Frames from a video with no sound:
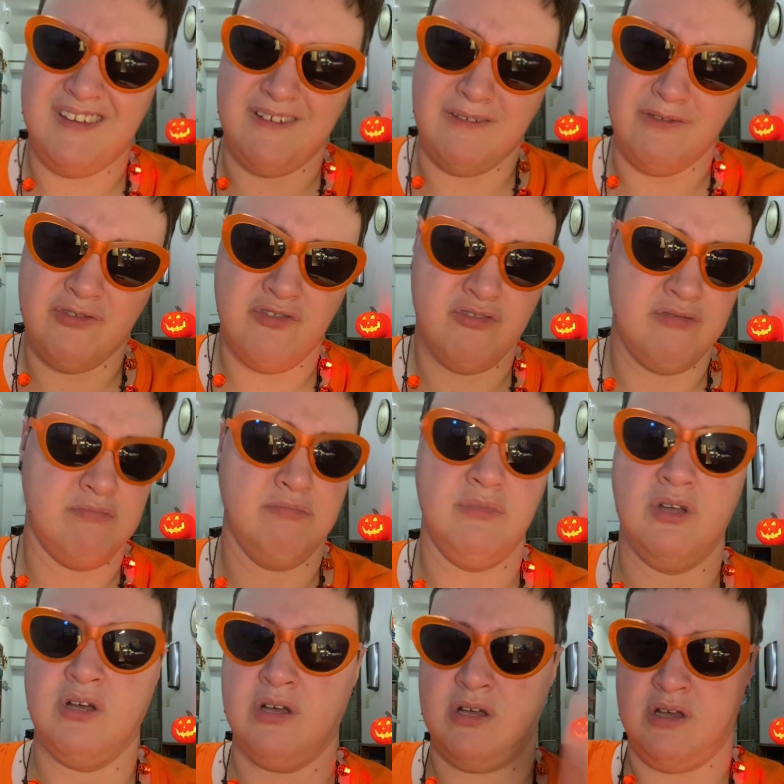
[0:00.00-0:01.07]
of
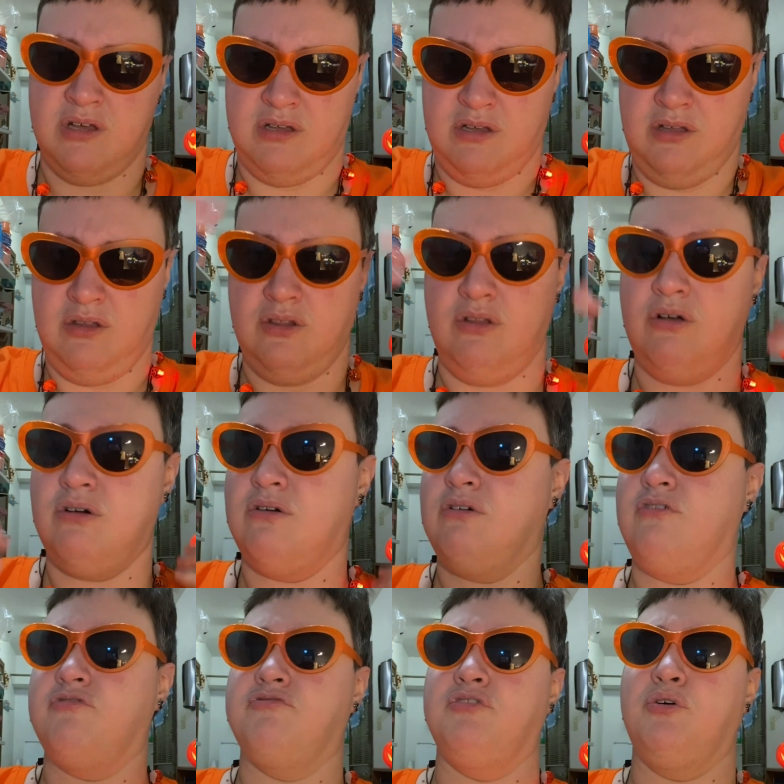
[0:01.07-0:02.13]
long
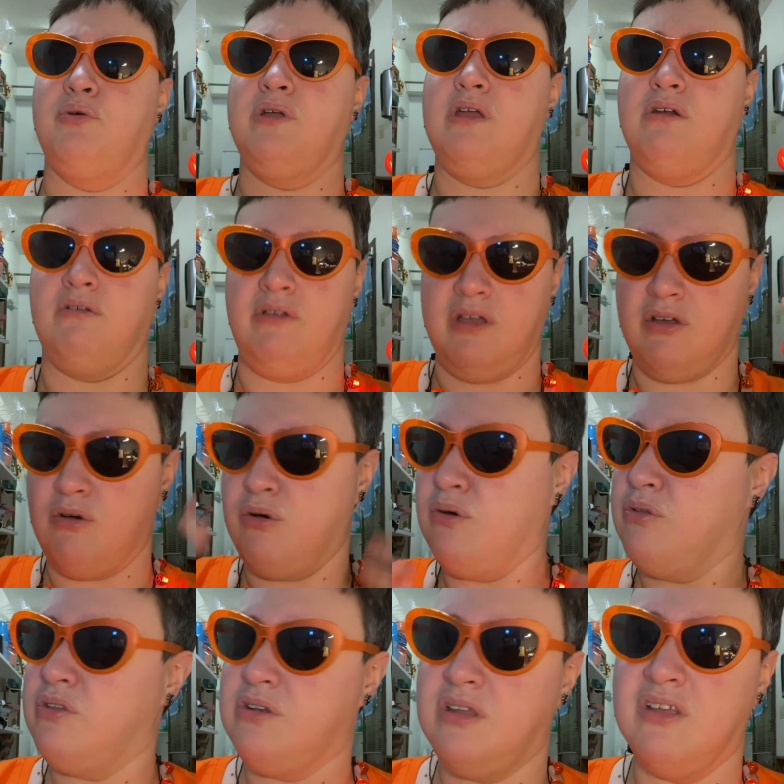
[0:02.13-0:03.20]
flowing hair, like all
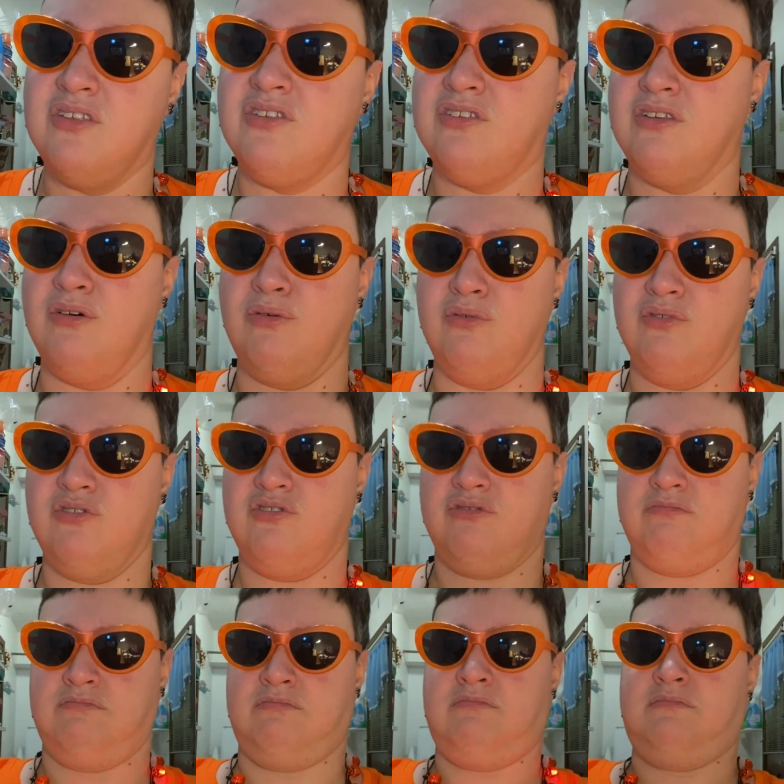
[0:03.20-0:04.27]
the dead cells
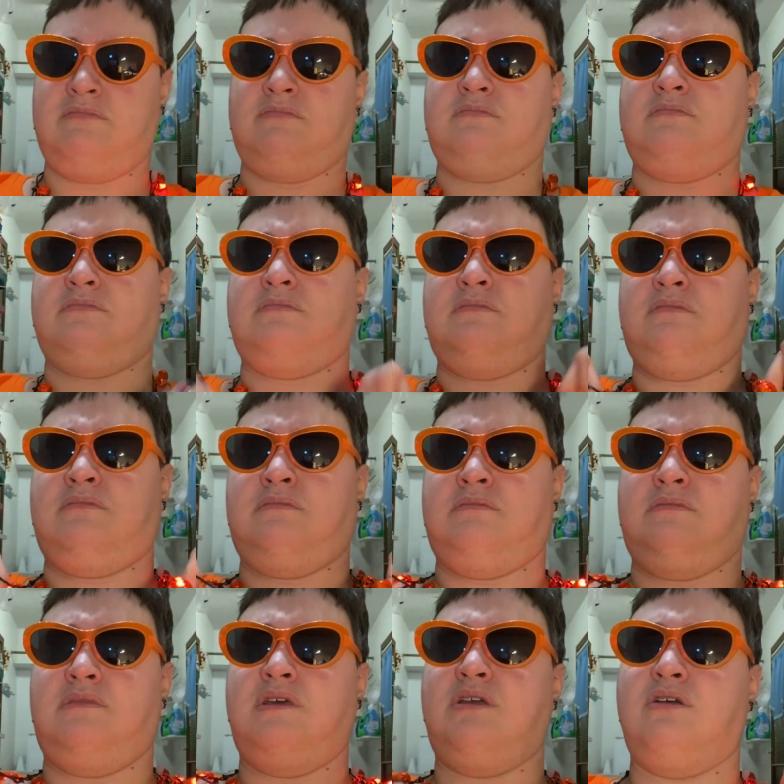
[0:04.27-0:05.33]

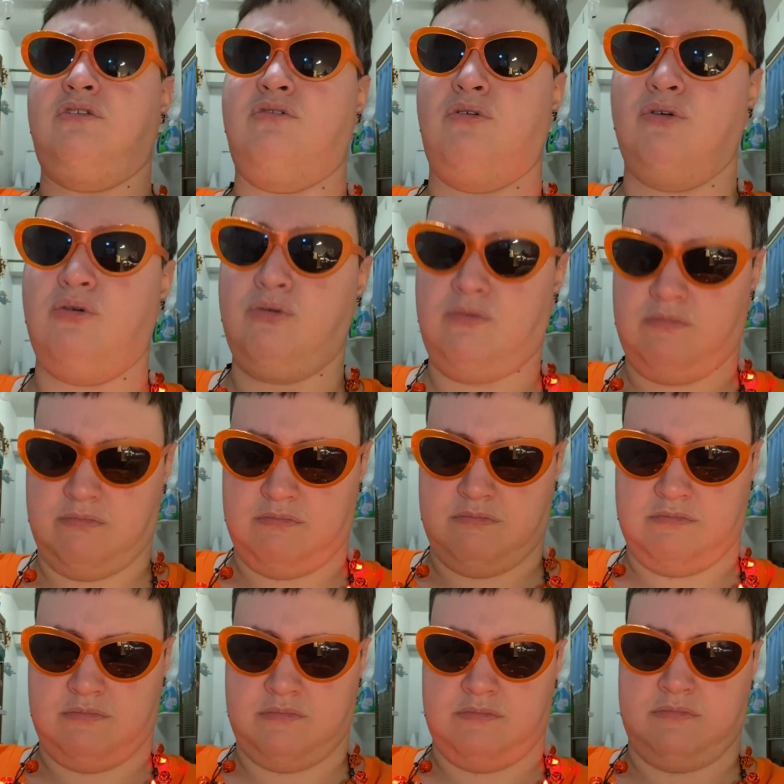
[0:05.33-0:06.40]
that could grow
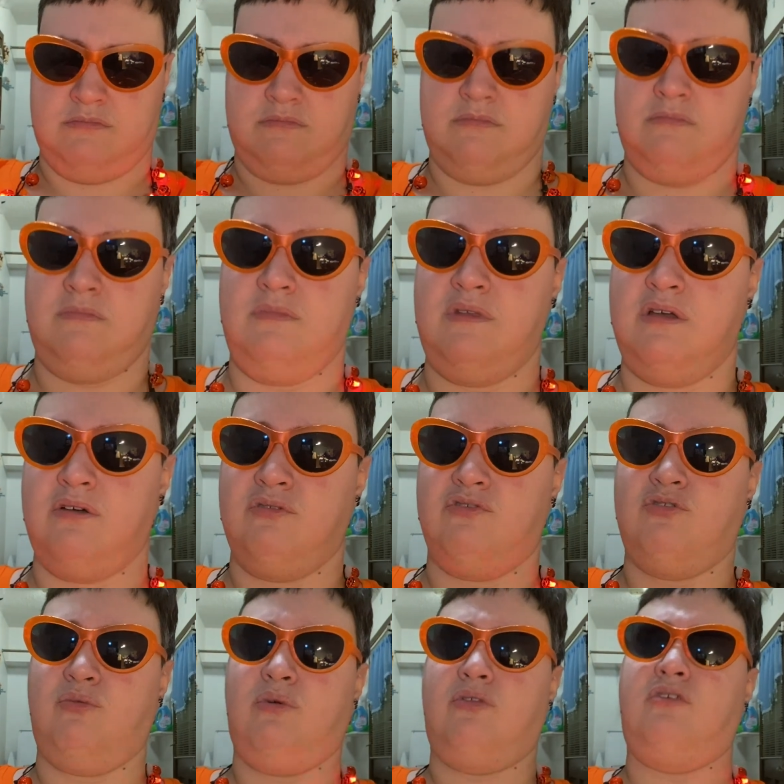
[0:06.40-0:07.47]
down
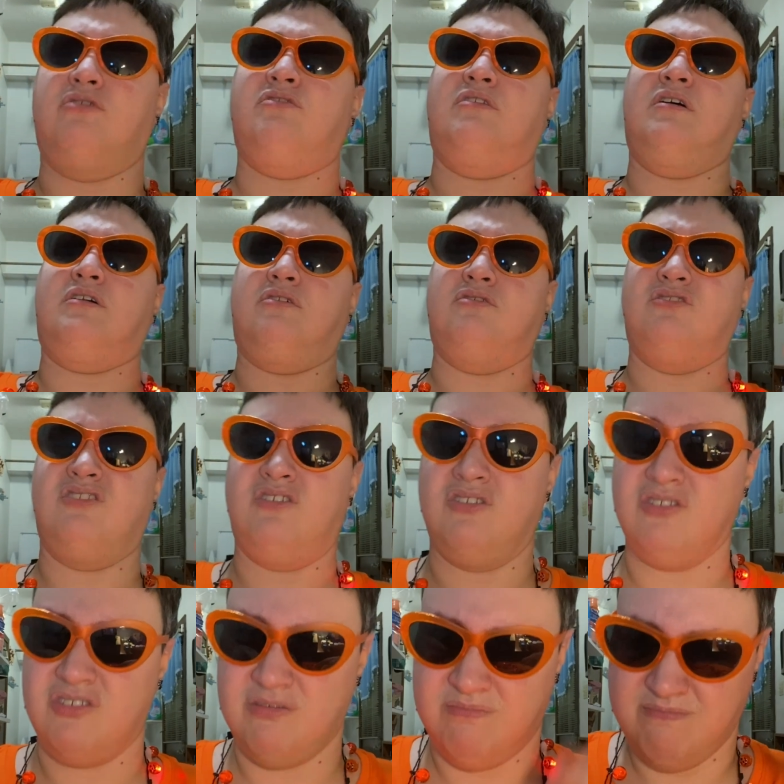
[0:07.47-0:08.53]
to where this necklace
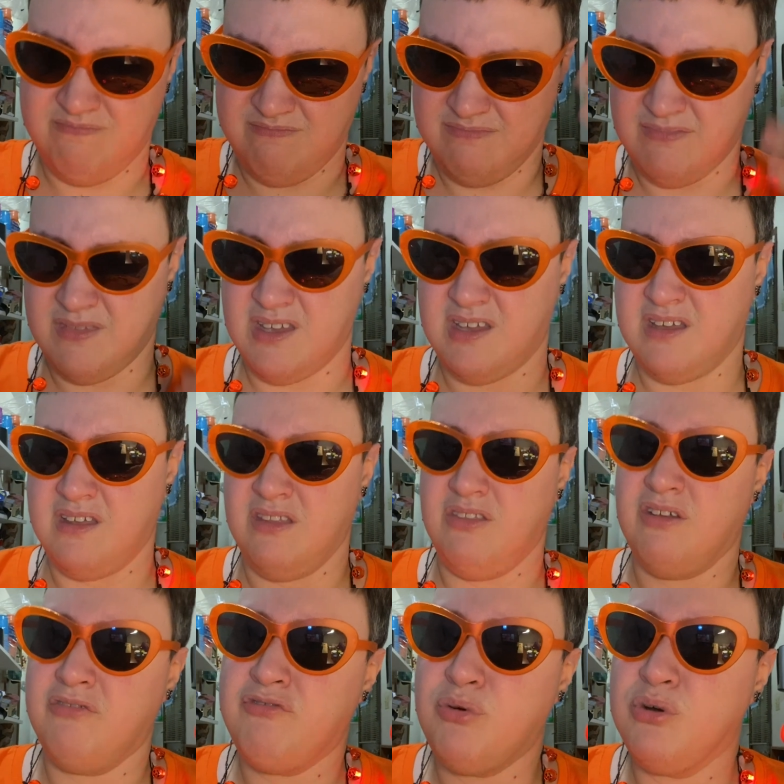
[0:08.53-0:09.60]
is.
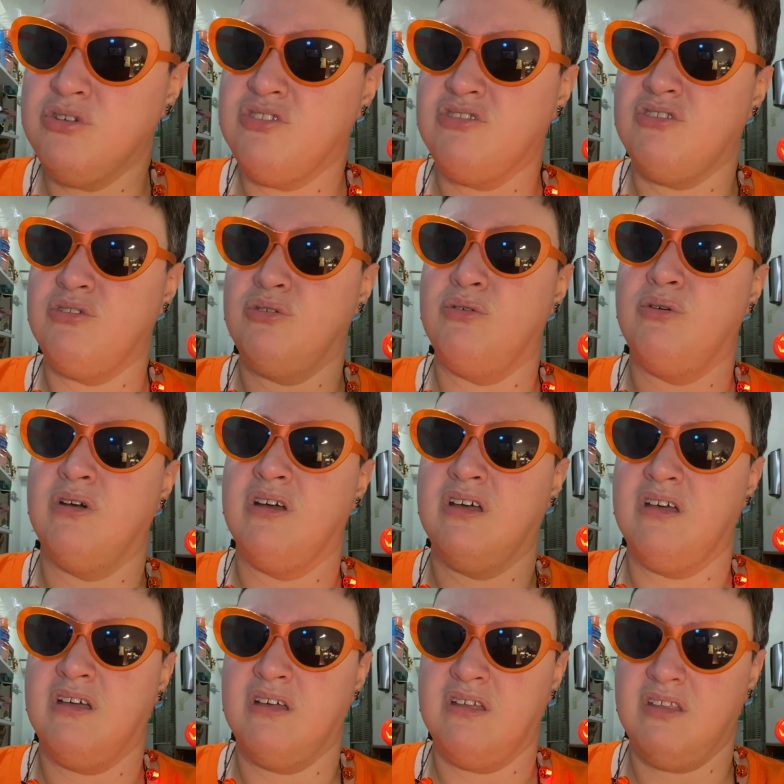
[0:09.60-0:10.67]
They're forced to
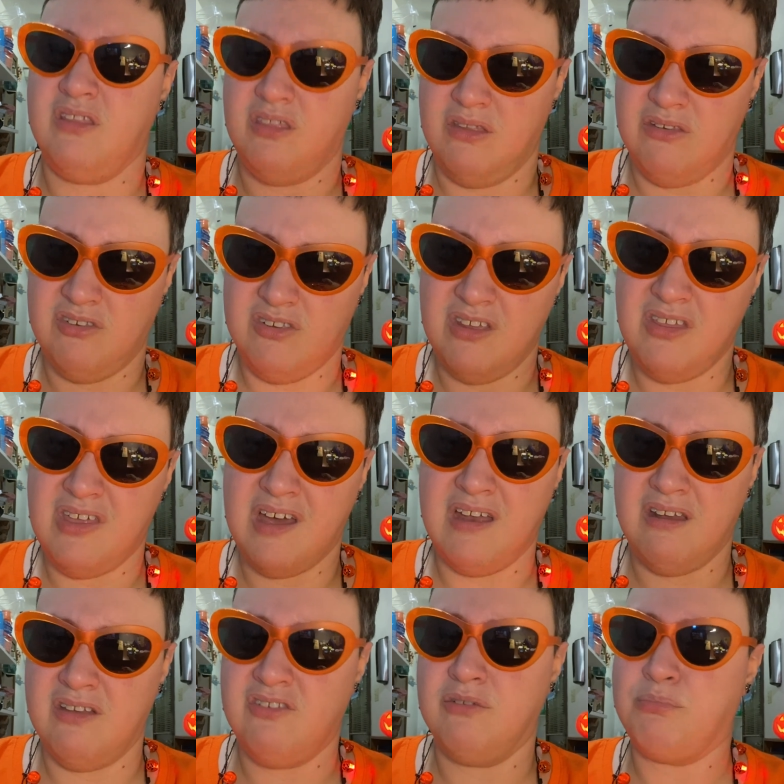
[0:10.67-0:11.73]
see
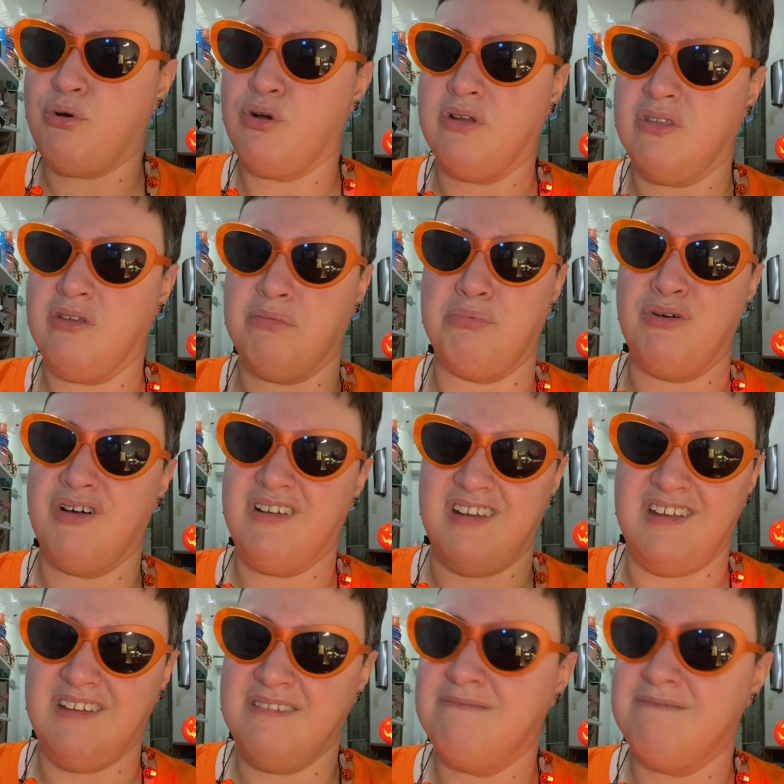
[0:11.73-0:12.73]
that as a part of their body.